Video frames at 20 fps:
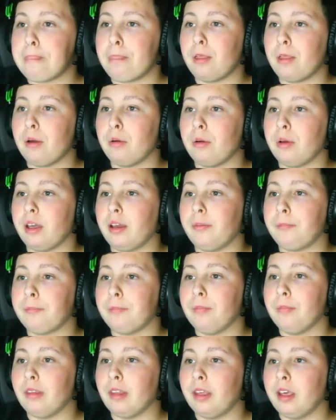Okay.
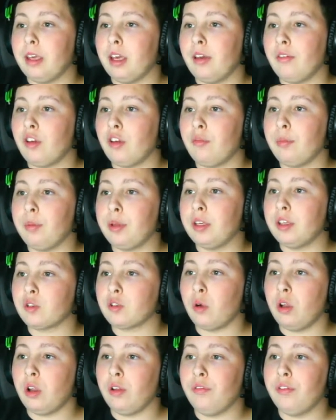If you have been
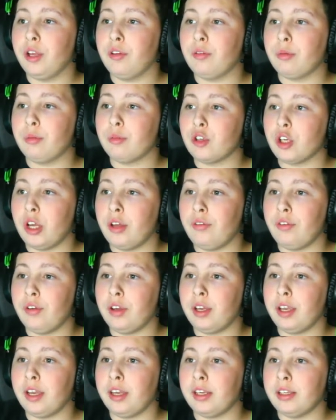disqualified from
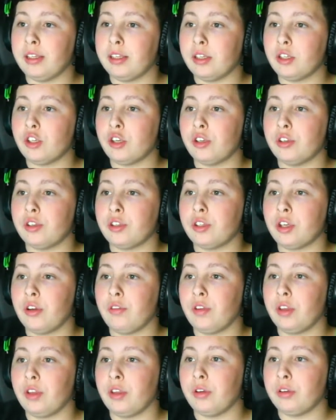driving in addition to
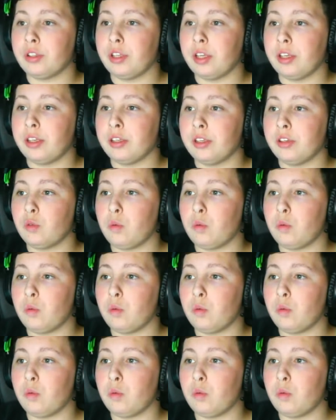serving your sentence,